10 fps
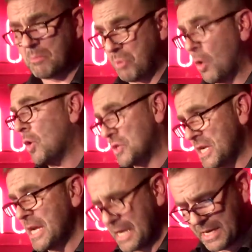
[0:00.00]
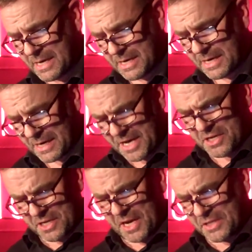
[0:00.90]
Pawdy
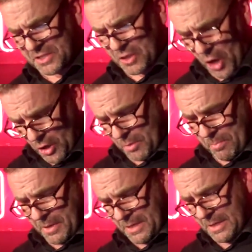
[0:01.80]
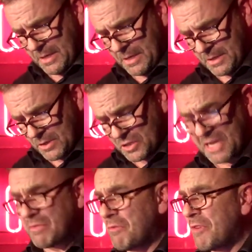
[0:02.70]
leaned against a column, not
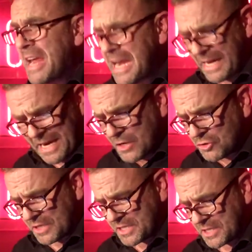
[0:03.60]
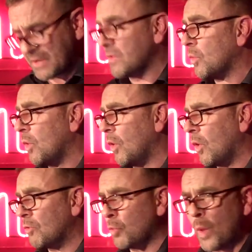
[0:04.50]
even vaguely interested in the
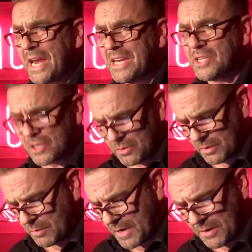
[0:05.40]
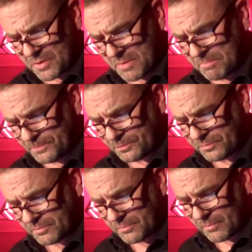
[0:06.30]
war waging all around him.
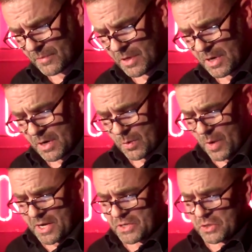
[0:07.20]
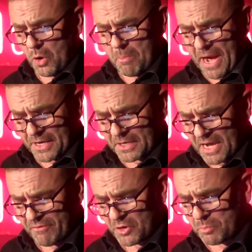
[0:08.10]
When he saw Mac and
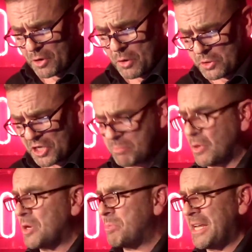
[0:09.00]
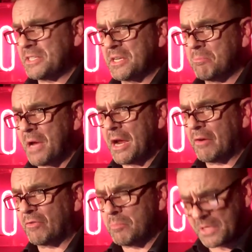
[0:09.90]
Kevin approach, he pulled a plastic
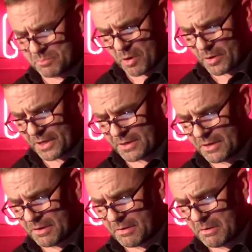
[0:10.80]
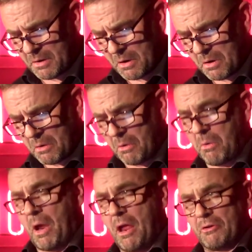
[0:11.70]
bag from his pocket.
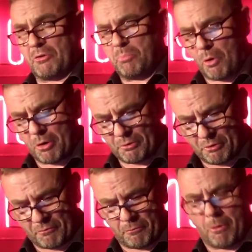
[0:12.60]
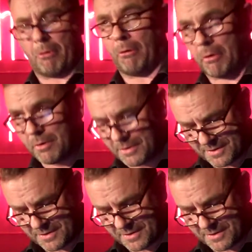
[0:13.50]
"Where's sport the fuck?"